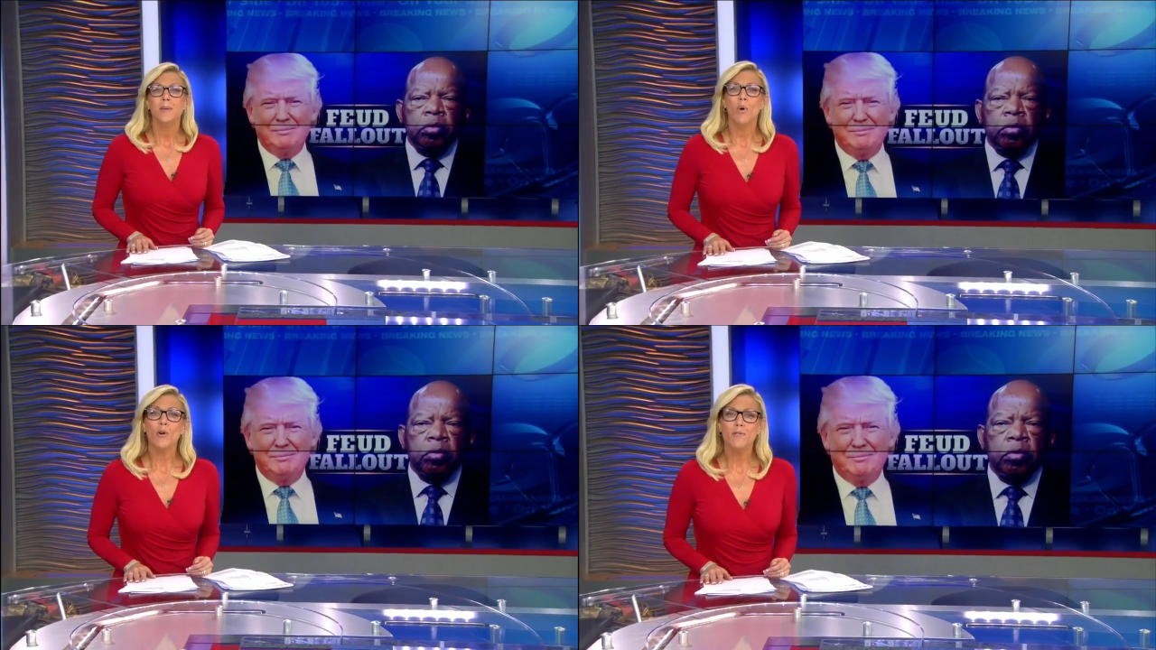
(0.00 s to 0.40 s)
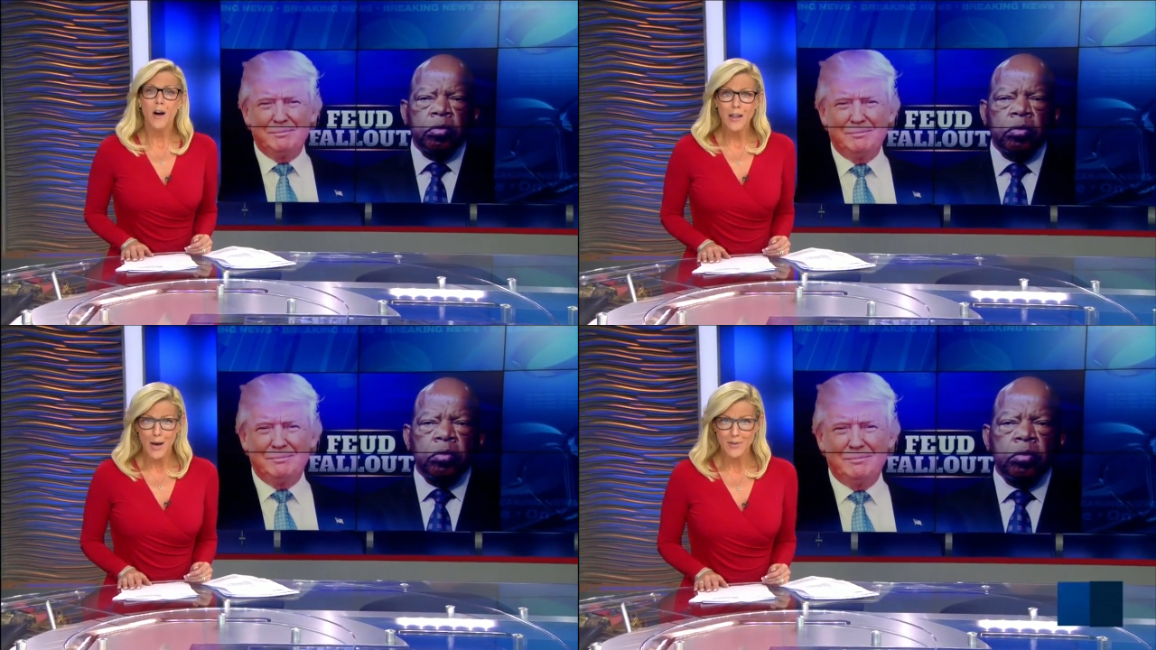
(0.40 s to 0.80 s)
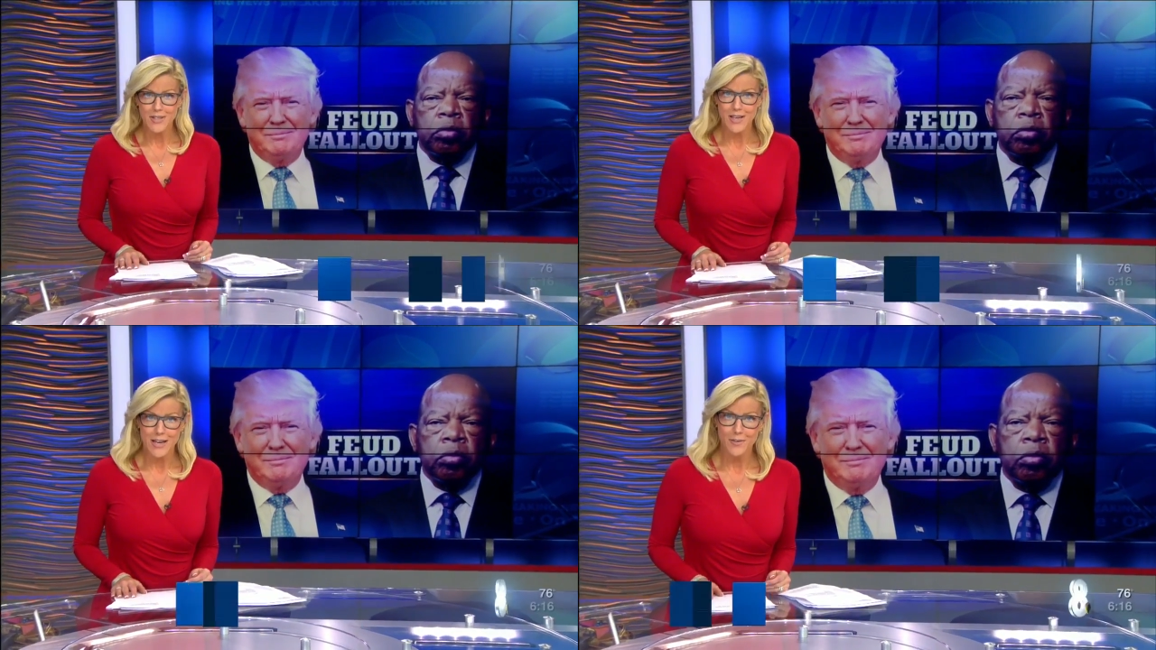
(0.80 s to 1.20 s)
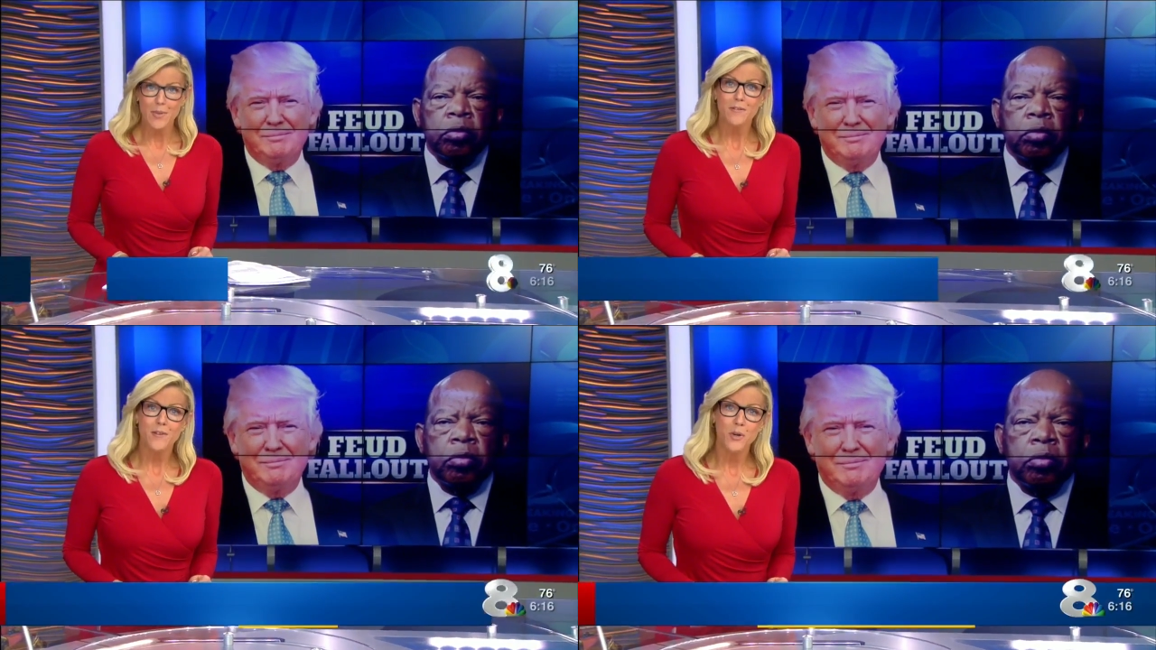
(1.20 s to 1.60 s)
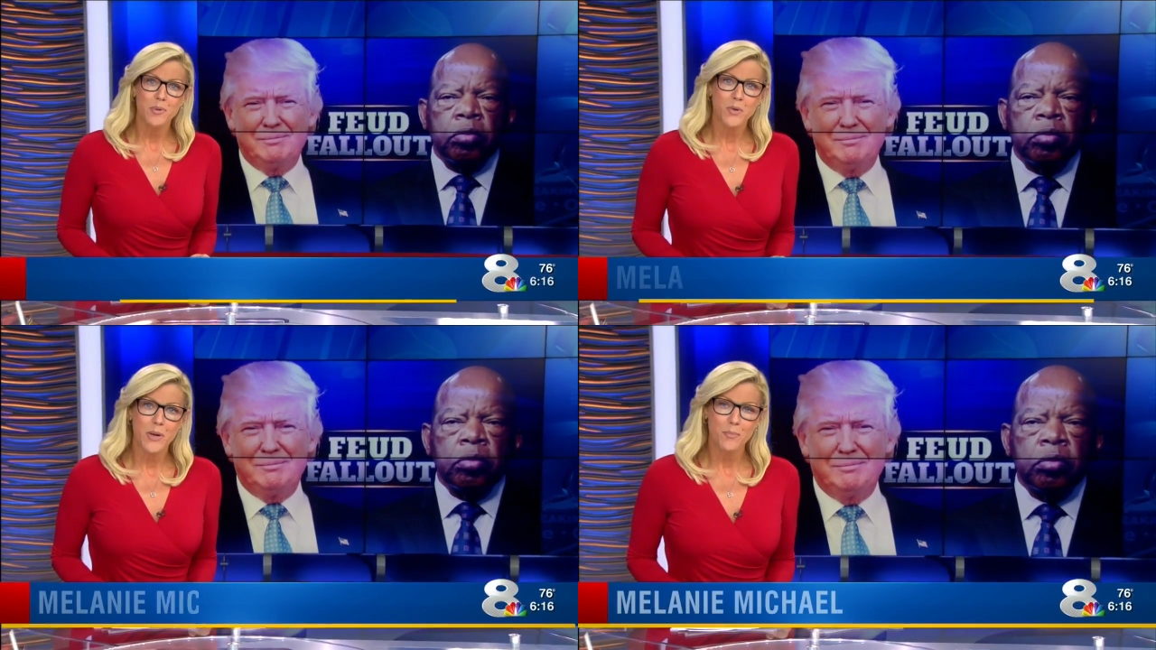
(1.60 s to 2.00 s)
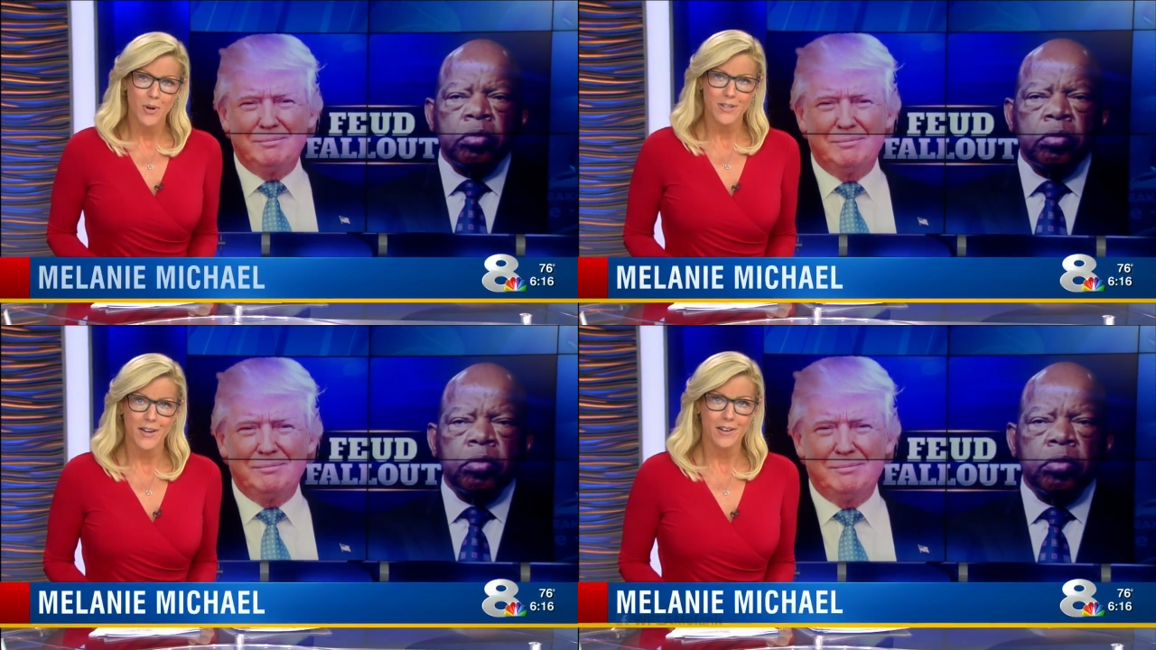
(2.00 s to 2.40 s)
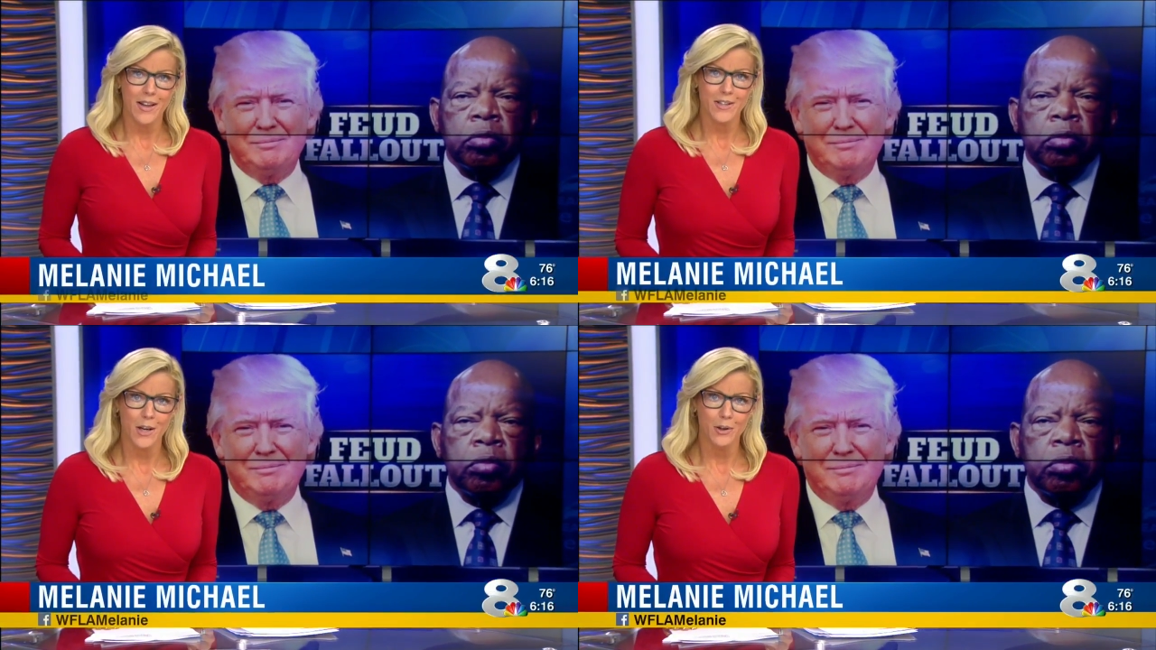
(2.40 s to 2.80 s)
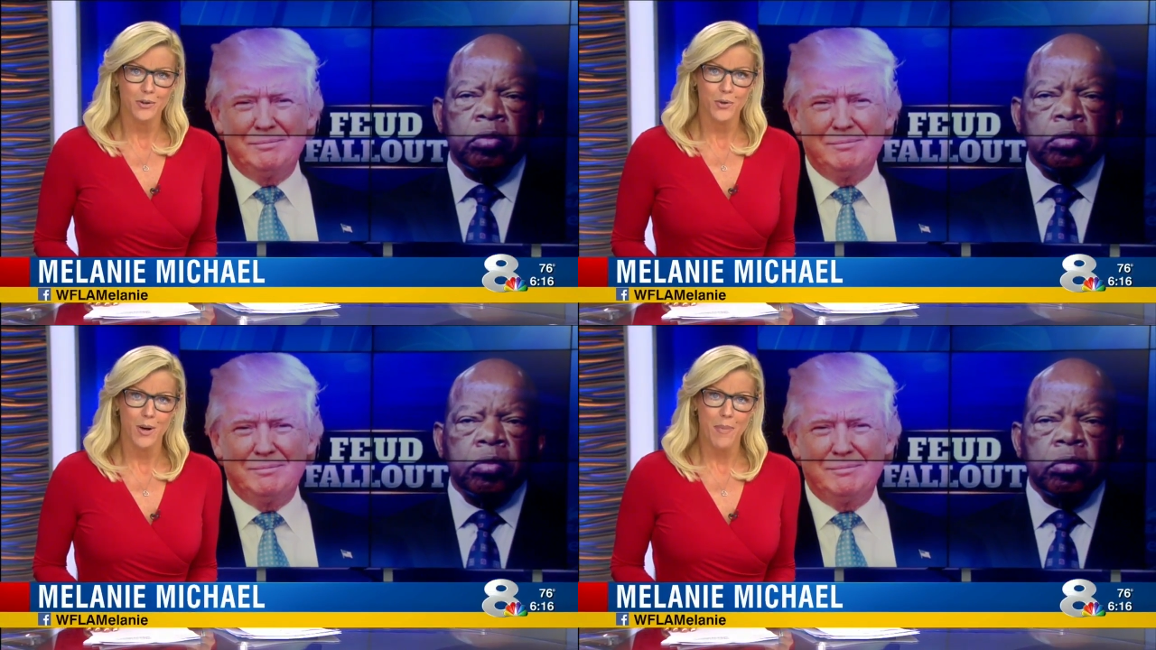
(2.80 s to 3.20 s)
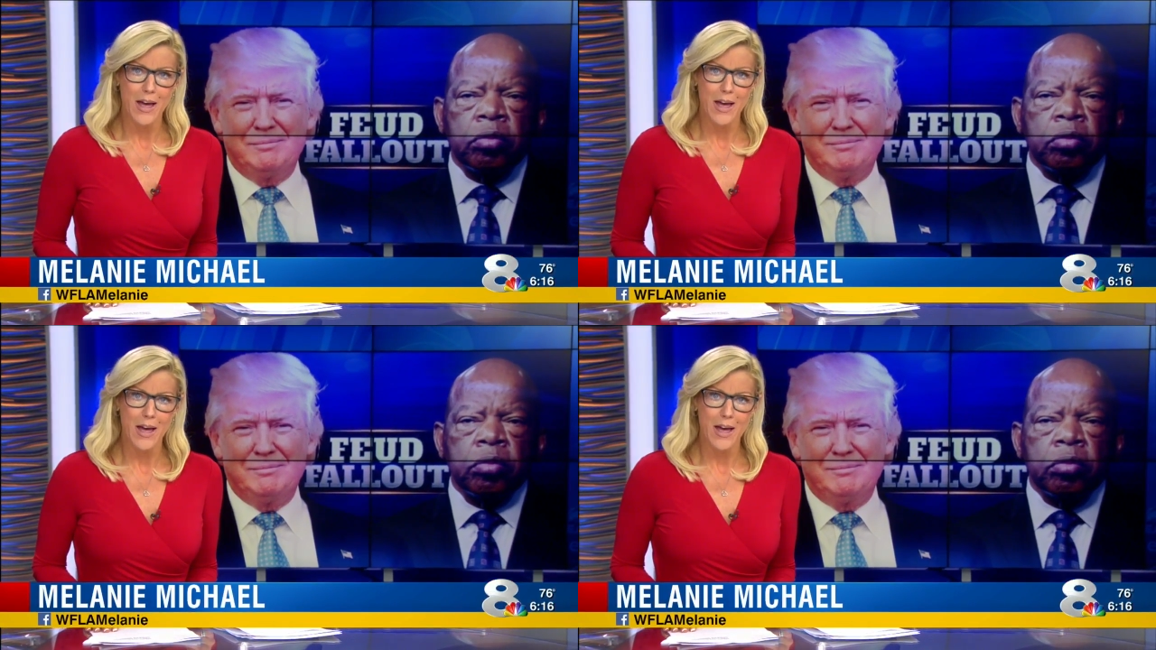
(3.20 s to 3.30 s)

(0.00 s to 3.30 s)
Speaker 1: More fallout today from the feud between President-elect Donald Trump